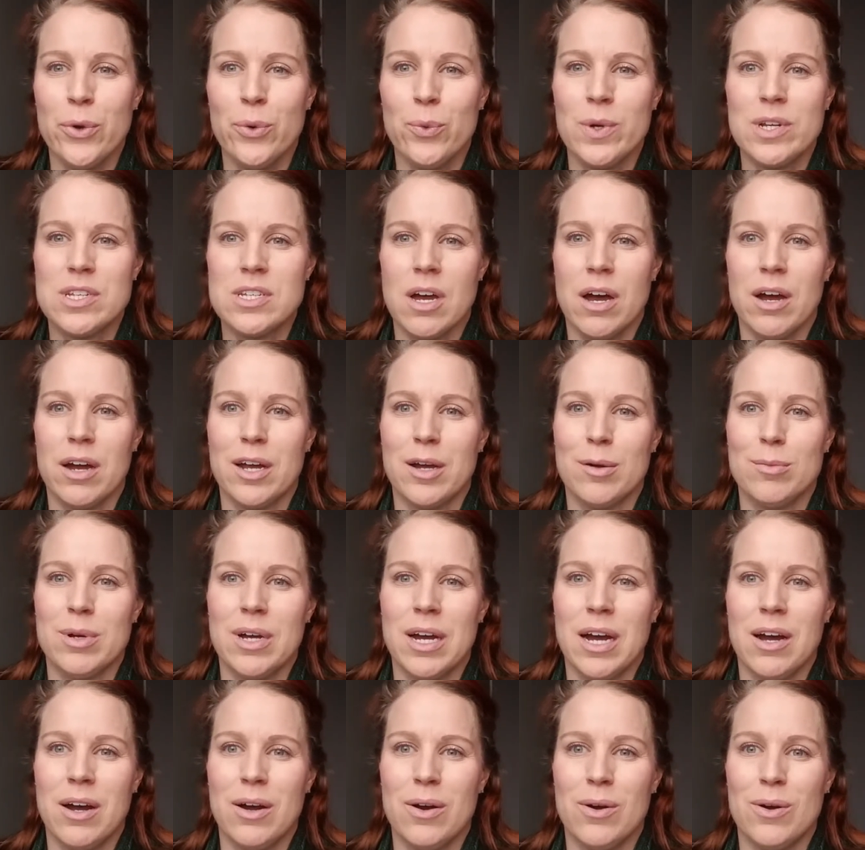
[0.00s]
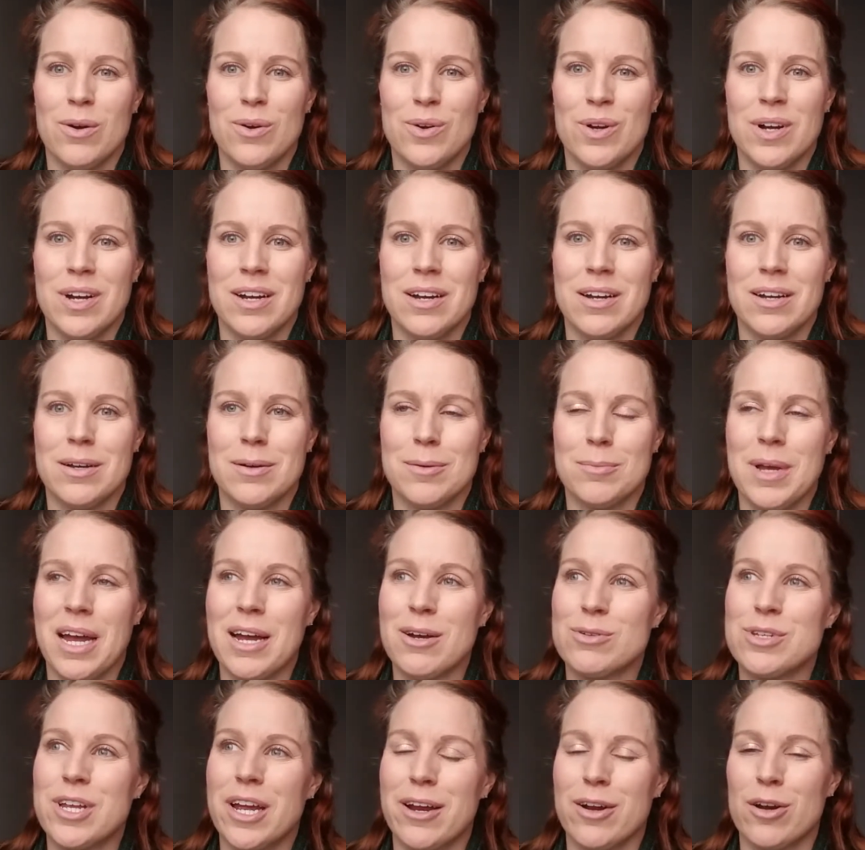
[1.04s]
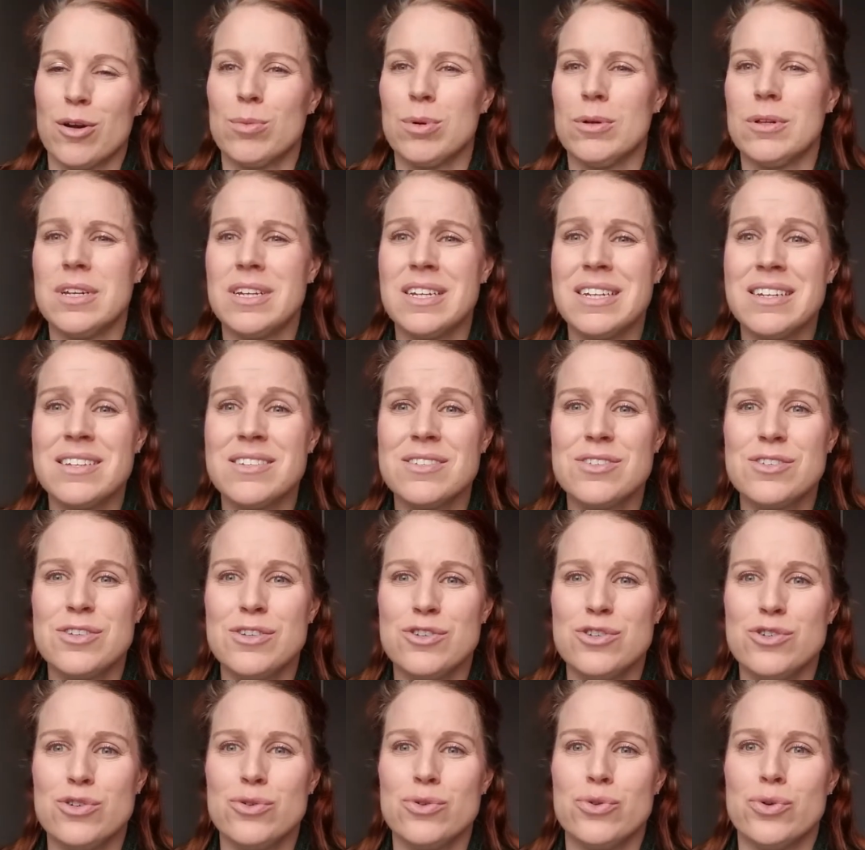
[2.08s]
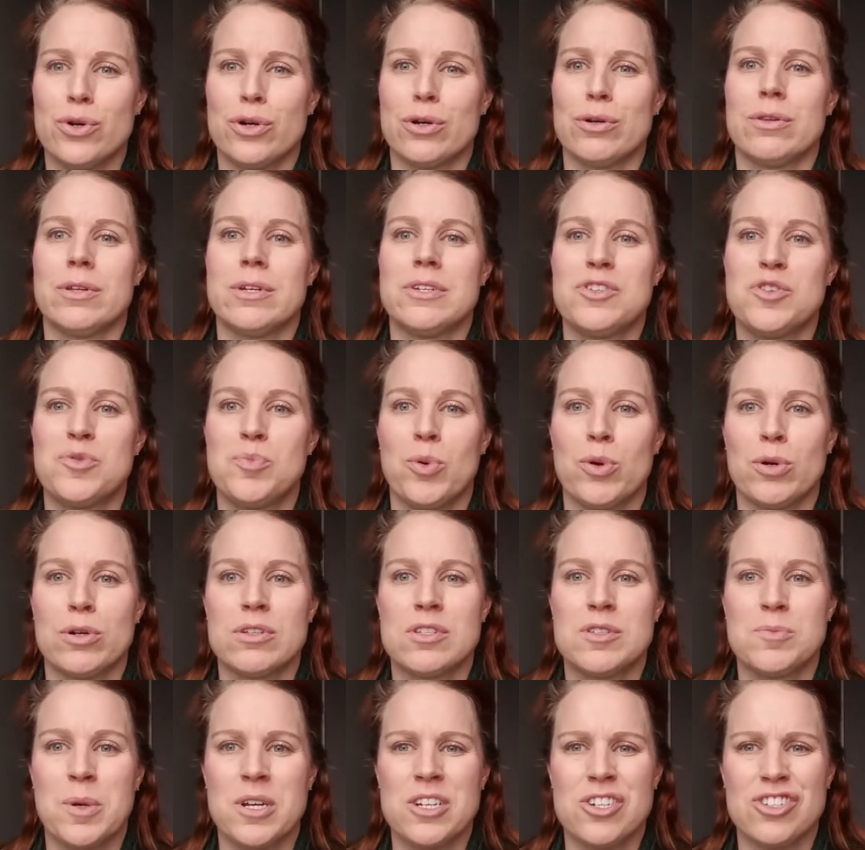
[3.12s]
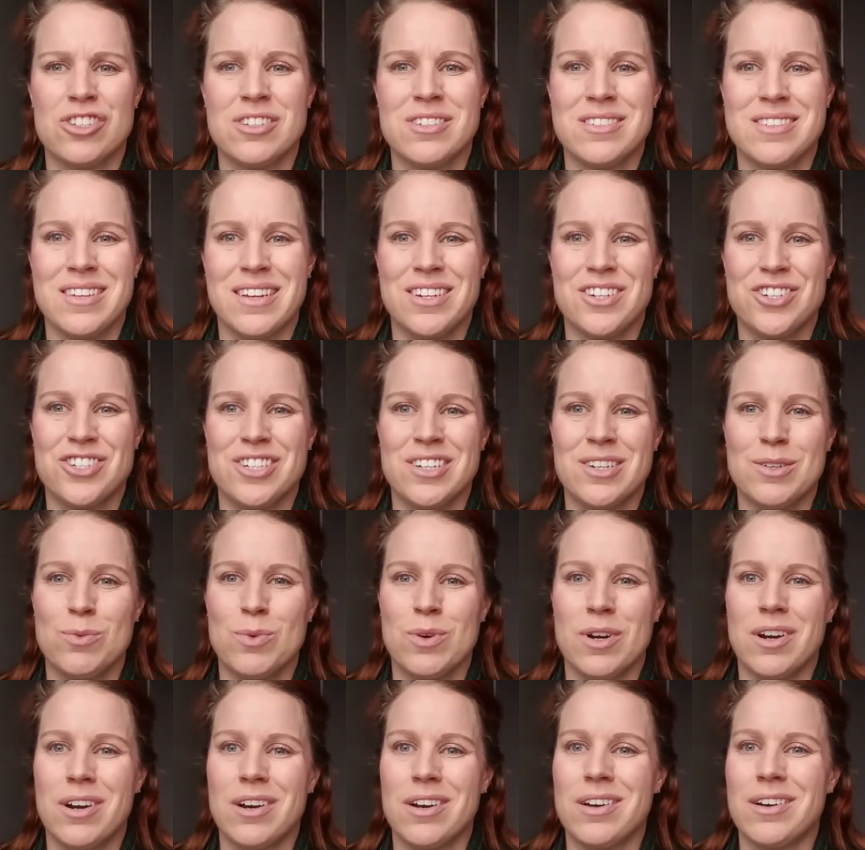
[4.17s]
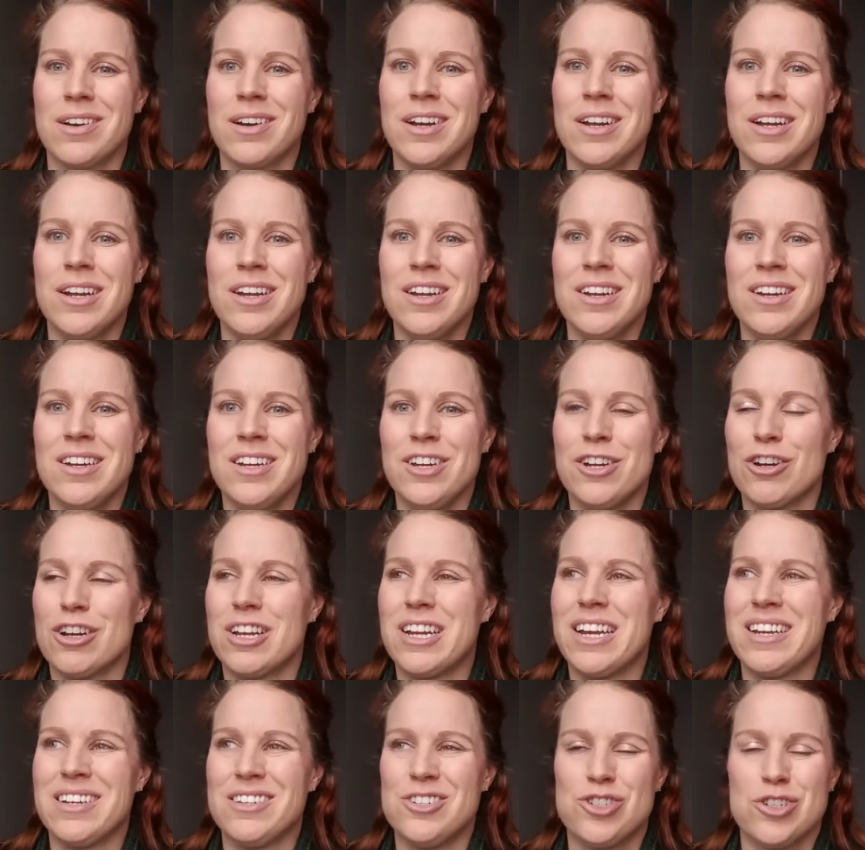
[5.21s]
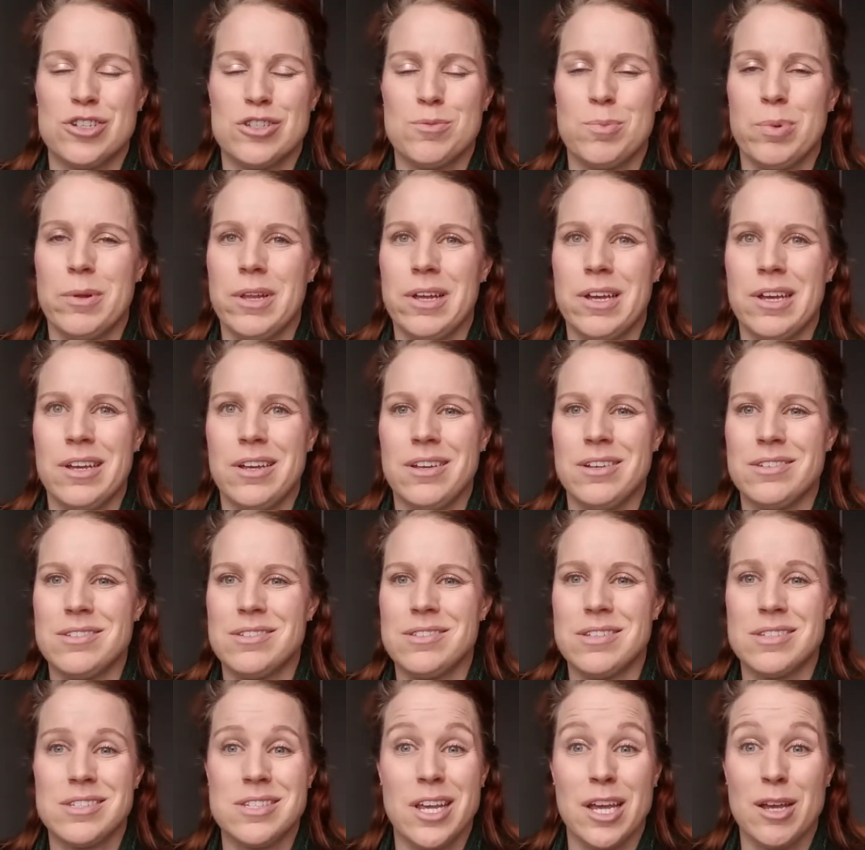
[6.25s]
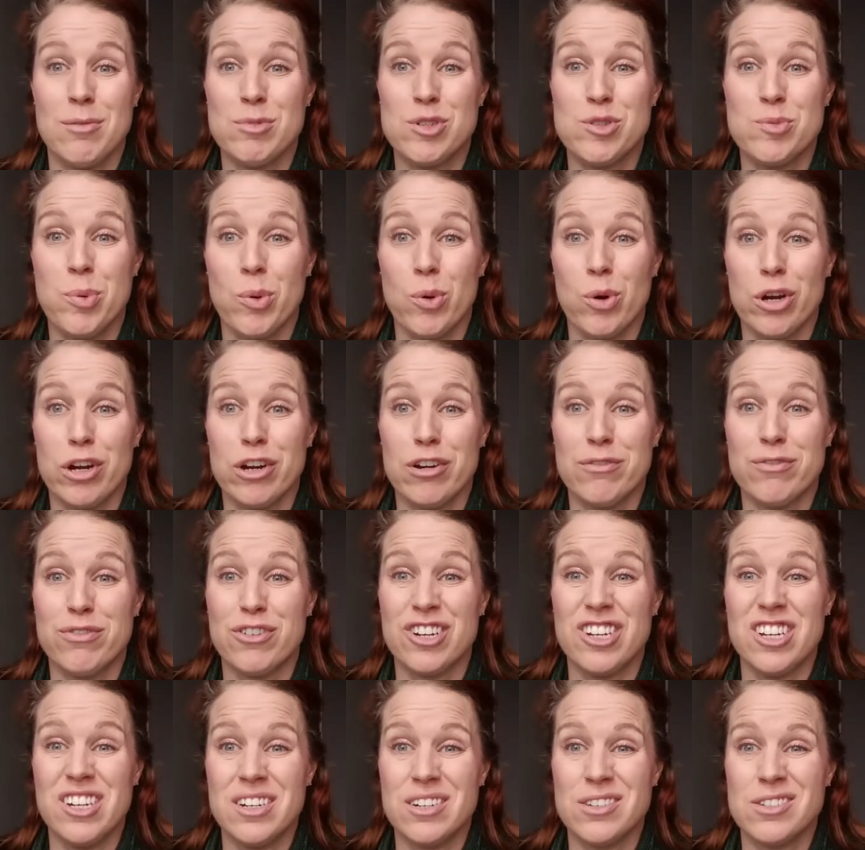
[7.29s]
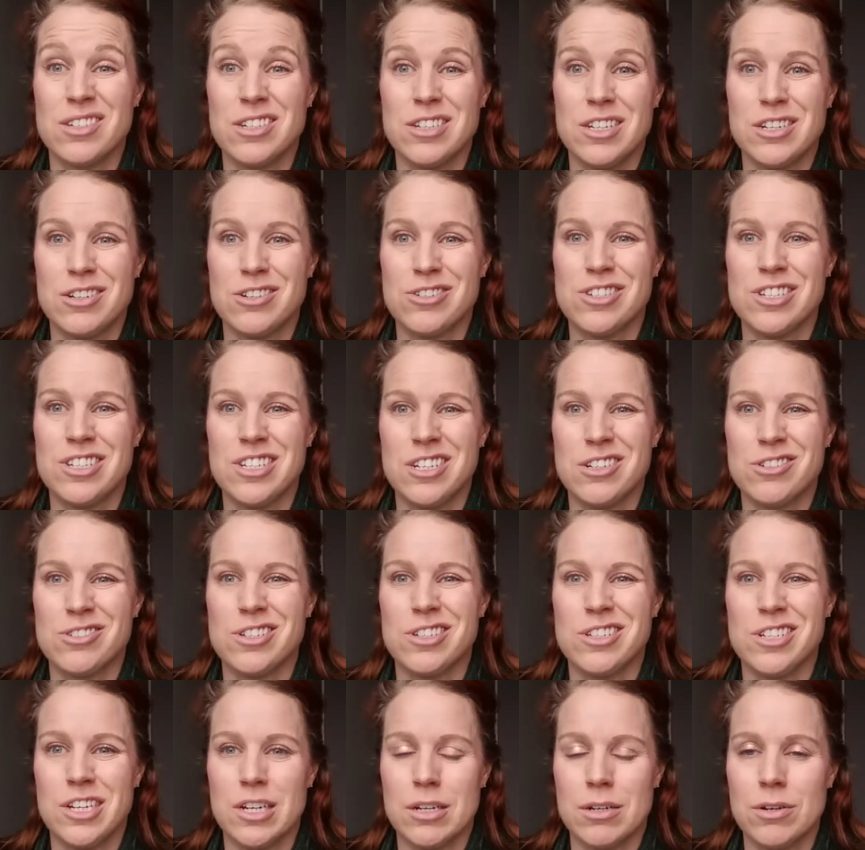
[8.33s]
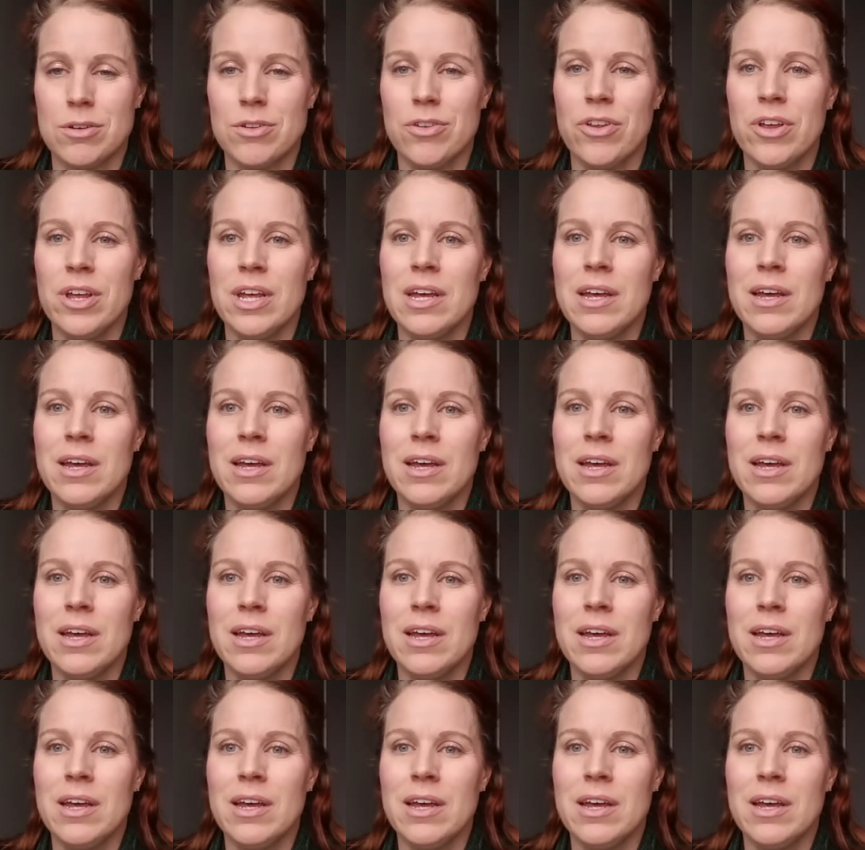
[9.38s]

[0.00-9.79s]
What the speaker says: we talk about how terrible it is to do early sport specialization where your kid just plays the same sport for years and years and years and years.